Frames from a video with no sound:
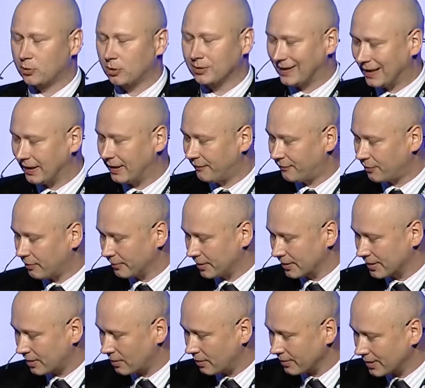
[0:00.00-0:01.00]
totally from
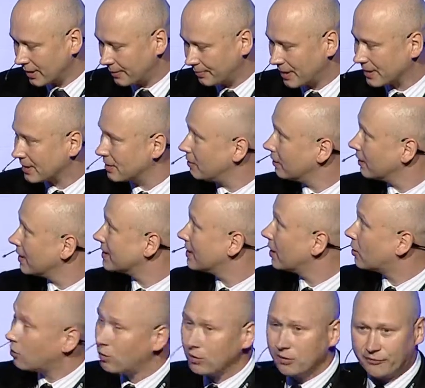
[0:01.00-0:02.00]
this concept as long as the
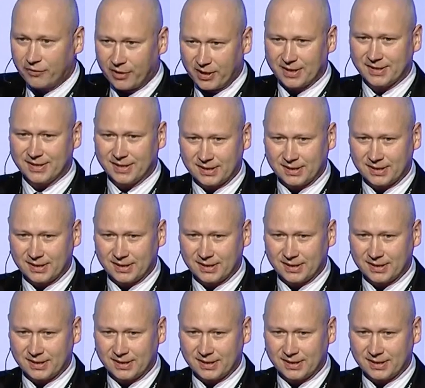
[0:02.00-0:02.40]
conference